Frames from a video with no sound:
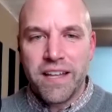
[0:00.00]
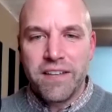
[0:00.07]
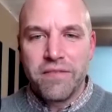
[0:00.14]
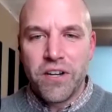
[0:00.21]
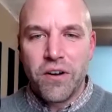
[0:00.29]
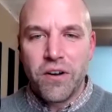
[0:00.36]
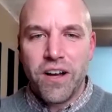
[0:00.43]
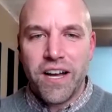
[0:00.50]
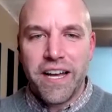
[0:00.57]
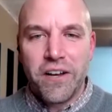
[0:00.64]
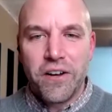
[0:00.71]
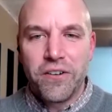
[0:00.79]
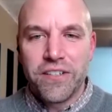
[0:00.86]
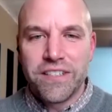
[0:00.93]
I live in
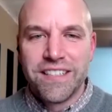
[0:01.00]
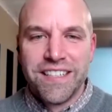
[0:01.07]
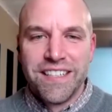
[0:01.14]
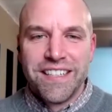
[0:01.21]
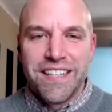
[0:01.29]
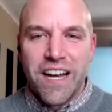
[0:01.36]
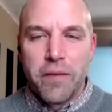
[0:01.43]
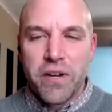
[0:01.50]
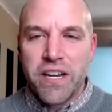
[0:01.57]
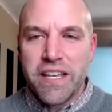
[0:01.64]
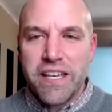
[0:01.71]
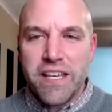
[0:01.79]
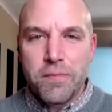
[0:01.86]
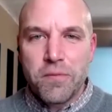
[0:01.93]
Ohio, and I'm
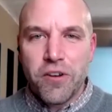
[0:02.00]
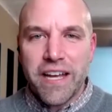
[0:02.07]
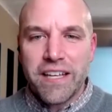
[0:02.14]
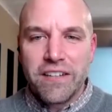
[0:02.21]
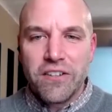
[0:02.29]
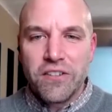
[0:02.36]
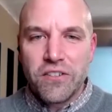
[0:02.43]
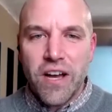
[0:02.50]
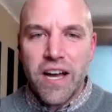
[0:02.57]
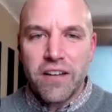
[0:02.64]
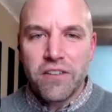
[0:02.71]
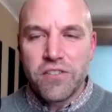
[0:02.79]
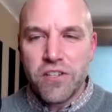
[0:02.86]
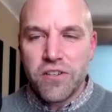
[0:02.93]
going to keep cracking those
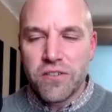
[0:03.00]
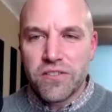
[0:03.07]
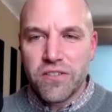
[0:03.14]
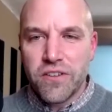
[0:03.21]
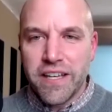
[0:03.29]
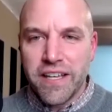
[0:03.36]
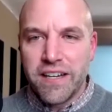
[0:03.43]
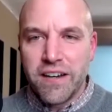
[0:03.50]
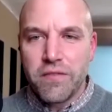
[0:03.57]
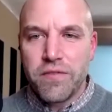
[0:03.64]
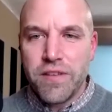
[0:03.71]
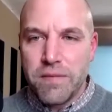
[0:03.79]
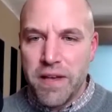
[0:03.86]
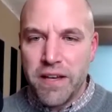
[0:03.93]
Ohio jokes till I get
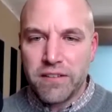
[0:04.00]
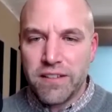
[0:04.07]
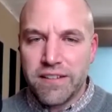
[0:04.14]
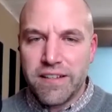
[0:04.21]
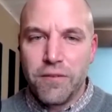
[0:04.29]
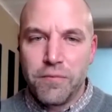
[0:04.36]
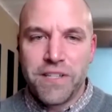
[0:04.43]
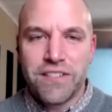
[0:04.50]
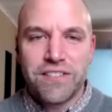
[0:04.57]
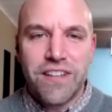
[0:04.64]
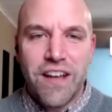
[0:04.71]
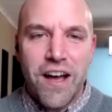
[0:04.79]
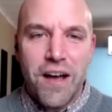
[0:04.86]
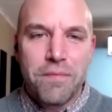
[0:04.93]
enough emails to tell me to
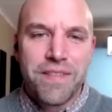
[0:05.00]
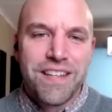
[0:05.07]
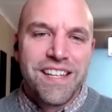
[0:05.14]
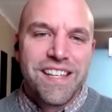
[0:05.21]
stop.